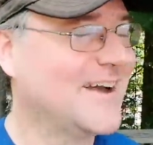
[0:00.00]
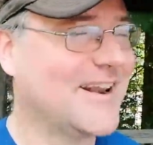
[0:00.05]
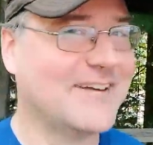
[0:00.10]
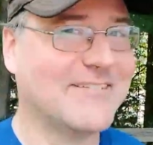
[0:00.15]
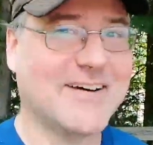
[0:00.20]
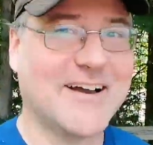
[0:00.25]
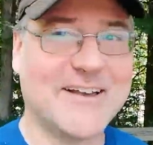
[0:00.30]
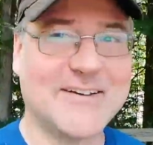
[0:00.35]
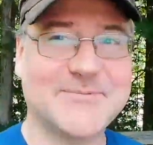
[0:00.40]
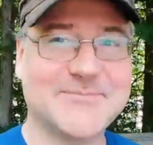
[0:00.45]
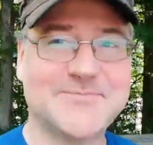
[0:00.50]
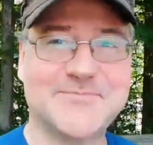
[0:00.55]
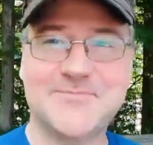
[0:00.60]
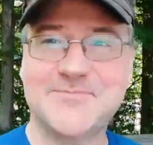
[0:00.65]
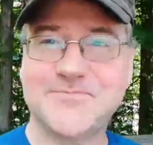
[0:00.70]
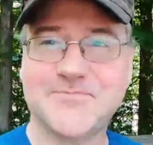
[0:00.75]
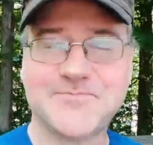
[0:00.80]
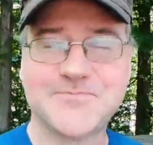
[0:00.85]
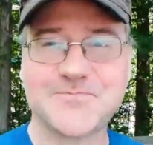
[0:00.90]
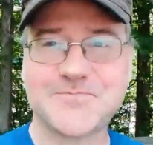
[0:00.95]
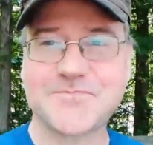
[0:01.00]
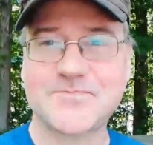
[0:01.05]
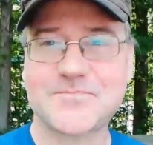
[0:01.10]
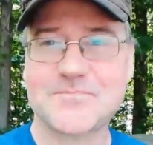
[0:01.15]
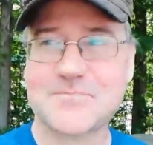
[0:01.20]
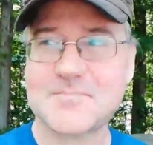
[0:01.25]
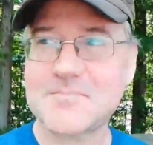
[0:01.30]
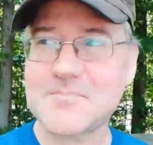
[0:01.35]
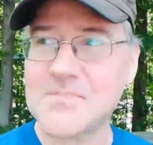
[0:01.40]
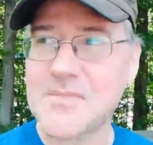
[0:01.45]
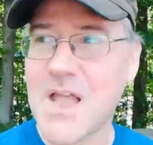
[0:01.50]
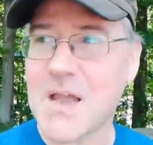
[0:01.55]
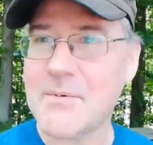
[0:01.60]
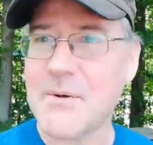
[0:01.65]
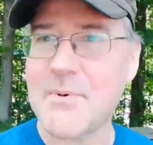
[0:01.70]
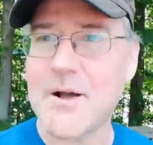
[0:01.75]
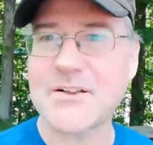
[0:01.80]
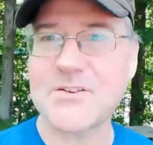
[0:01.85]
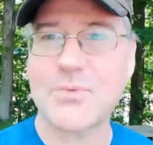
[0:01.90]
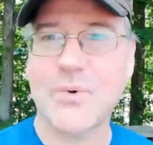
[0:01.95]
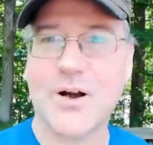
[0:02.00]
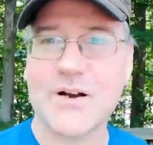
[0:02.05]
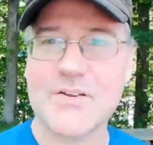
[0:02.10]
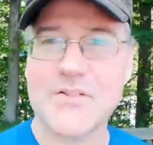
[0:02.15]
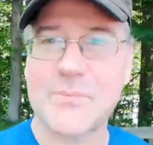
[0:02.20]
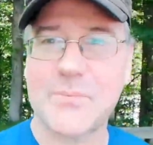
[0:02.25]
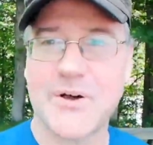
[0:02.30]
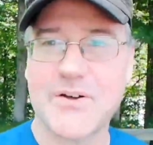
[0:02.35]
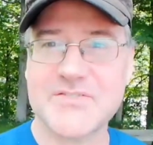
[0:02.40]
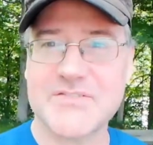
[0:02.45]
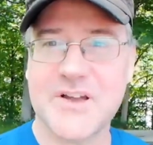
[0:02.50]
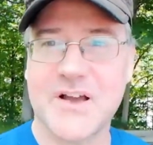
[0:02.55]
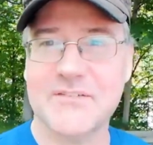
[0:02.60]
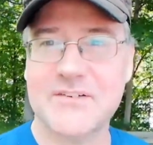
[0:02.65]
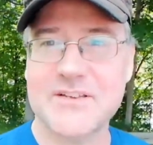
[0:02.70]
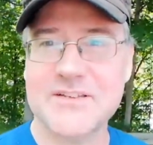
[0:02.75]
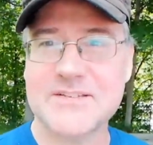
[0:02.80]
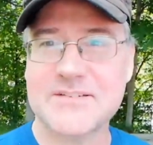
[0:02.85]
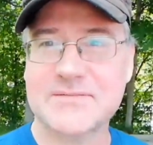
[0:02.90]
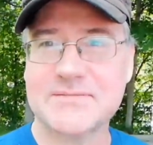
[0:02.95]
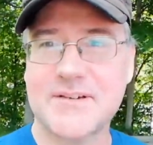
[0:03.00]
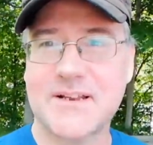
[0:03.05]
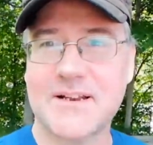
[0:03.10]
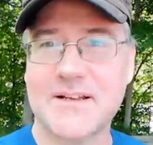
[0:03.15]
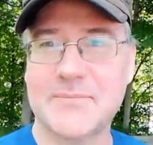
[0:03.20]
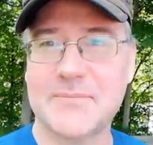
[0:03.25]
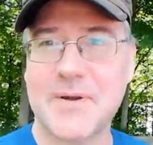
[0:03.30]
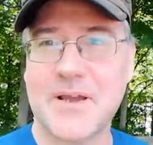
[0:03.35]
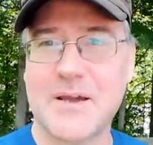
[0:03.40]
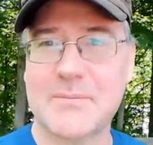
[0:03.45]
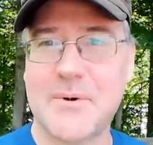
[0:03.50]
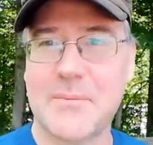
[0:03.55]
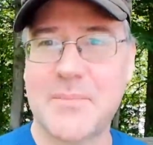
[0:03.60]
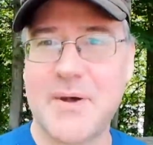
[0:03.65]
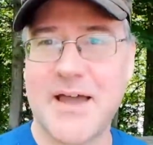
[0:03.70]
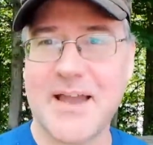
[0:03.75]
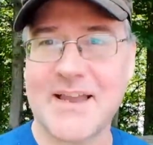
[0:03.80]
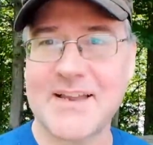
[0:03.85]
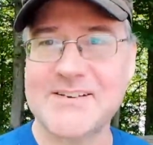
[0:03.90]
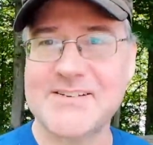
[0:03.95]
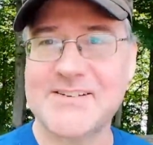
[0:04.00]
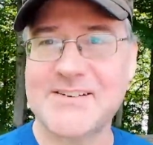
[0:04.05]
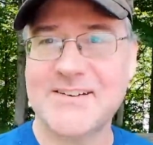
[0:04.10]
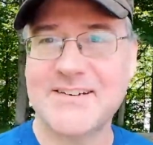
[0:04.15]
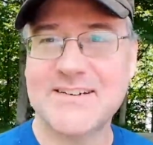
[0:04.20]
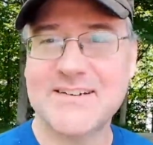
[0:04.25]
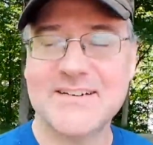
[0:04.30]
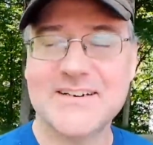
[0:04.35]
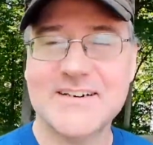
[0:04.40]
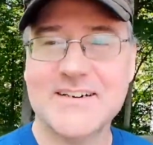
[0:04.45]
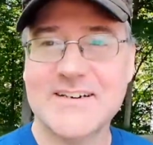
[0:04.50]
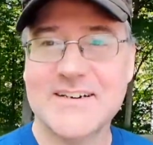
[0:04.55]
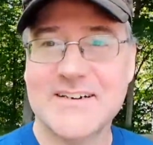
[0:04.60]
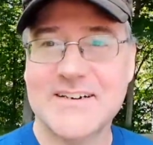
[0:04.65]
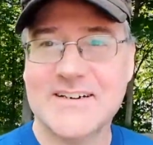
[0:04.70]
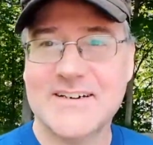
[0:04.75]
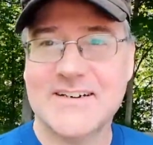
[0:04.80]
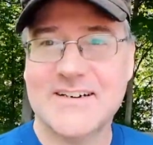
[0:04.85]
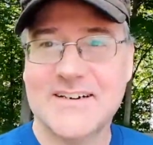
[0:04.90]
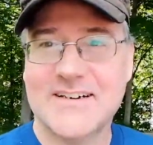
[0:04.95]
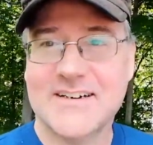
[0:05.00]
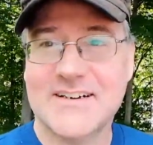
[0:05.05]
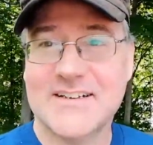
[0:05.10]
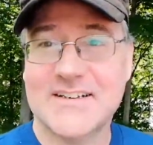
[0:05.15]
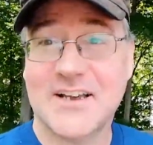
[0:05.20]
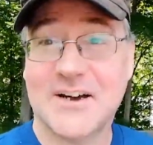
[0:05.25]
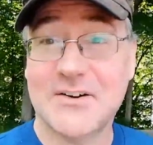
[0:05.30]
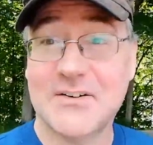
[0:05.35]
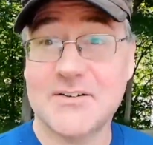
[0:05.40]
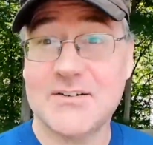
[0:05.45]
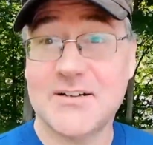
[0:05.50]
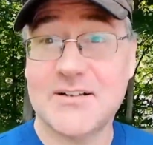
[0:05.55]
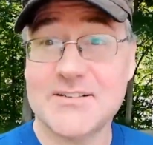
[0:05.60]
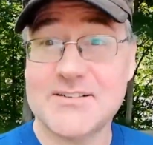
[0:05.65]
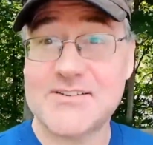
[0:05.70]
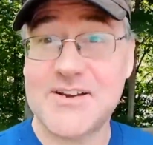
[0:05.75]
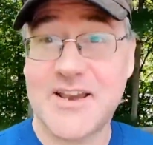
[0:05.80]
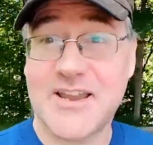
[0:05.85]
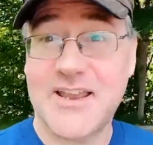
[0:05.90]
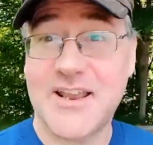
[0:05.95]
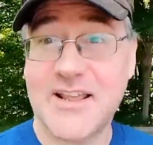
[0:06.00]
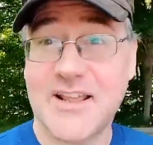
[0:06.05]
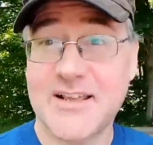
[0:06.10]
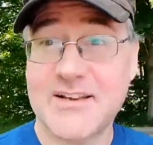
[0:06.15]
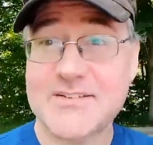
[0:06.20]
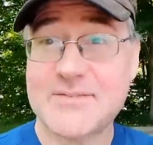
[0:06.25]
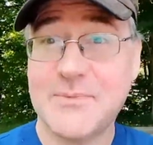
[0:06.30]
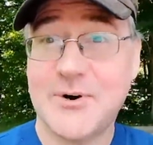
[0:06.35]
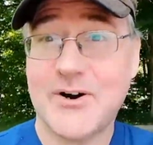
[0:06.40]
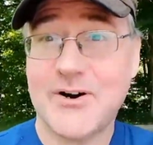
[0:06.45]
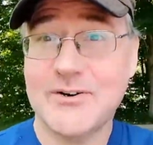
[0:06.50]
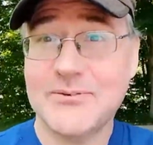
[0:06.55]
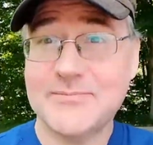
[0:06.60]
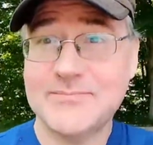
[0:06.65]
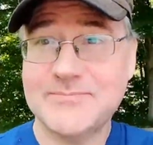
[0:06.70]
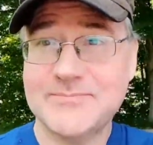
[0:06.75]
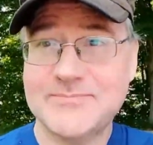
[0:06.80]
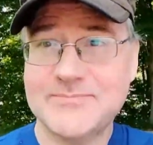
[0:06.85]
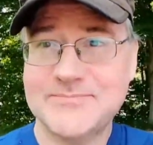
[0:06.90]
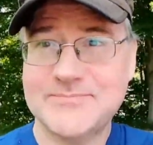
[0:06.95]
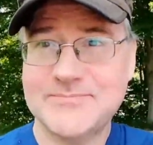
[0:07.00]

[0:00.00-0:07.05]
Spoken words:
Anyway, I'm about to walk to the post office. I'm gonna pick up a package. So, I'll check in again tomorrow.